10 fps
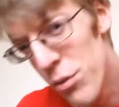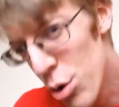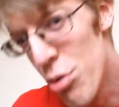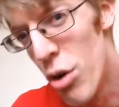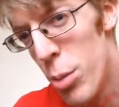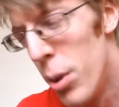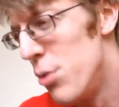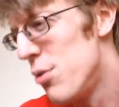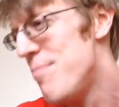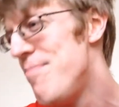of good
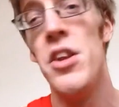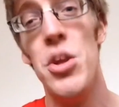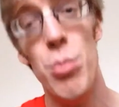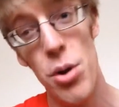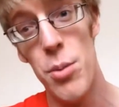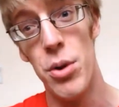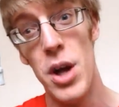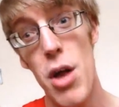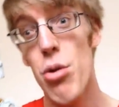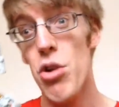robos, and then you put them
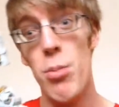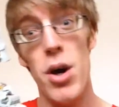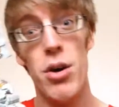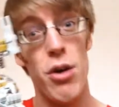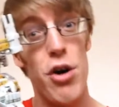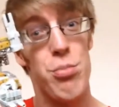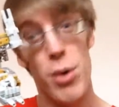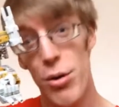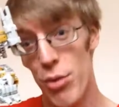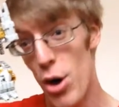together and they make a nice
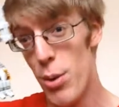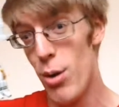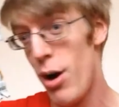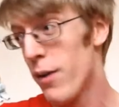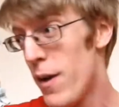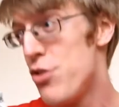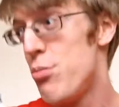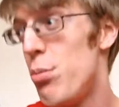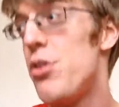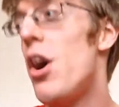big robo like this.
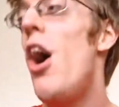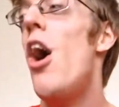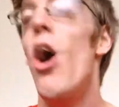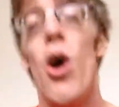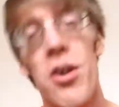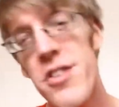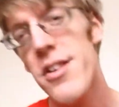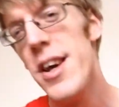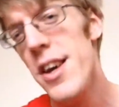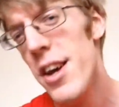But
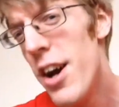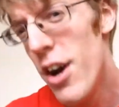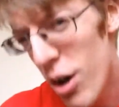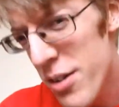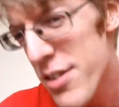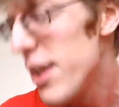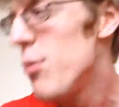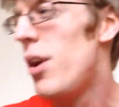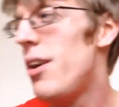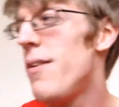honestly,
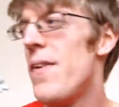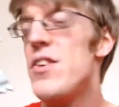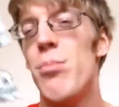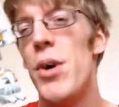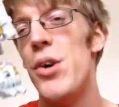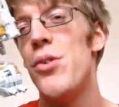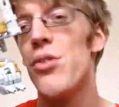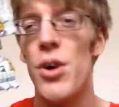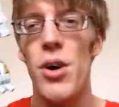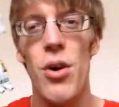while this mode
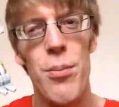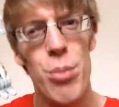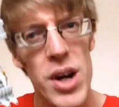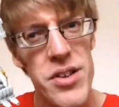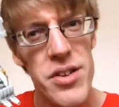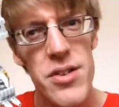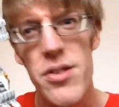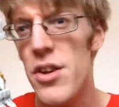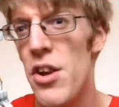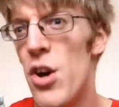has got a lot of
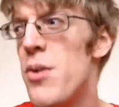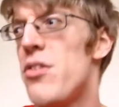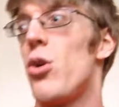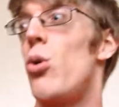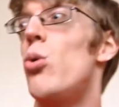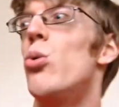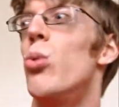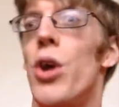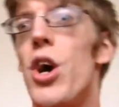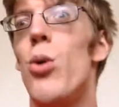presence, you know, and it's like,
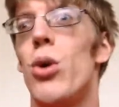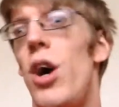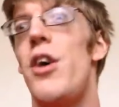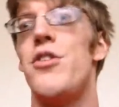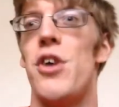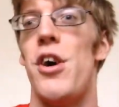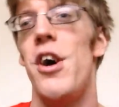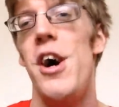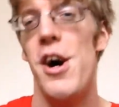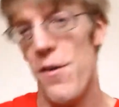oh, LIOKAISER,
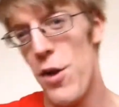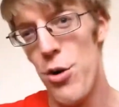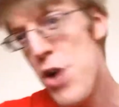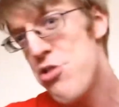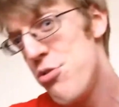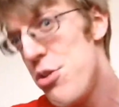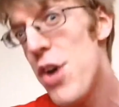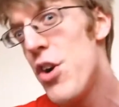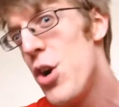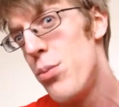the
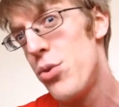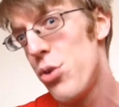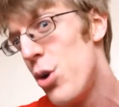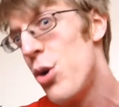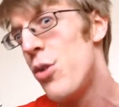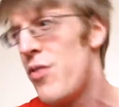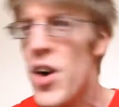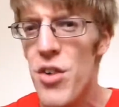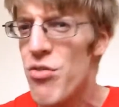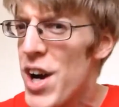legendary, obscure,
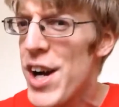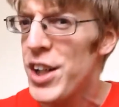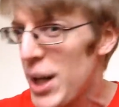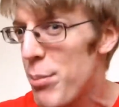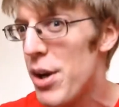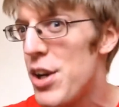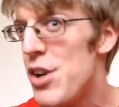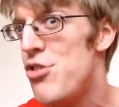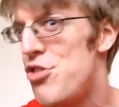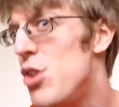very rare
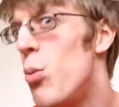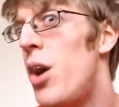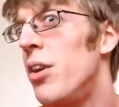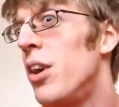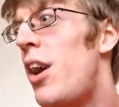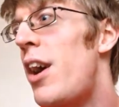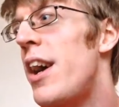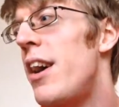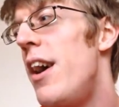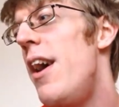Japanese G1
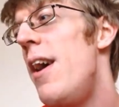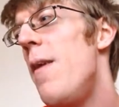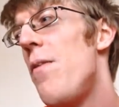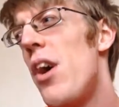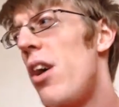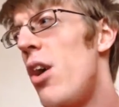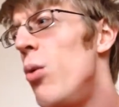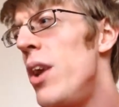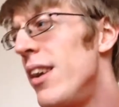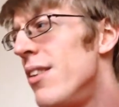guy that
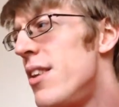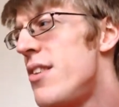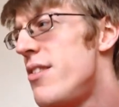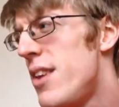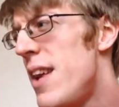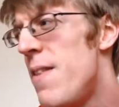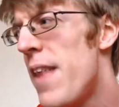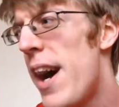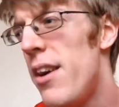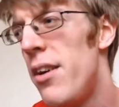only exists in
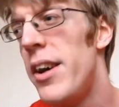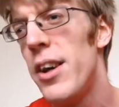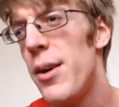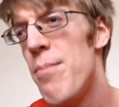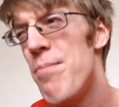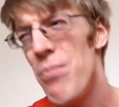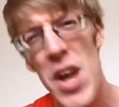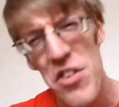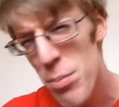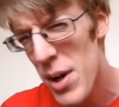that, like,
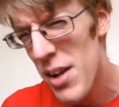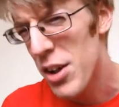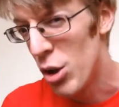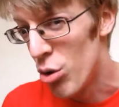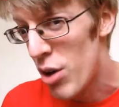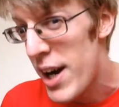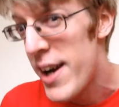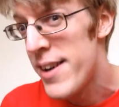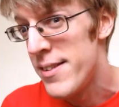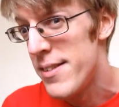you have to pay like a
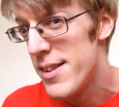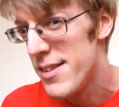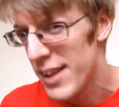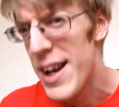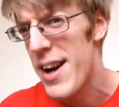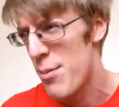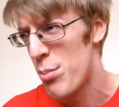grand to get a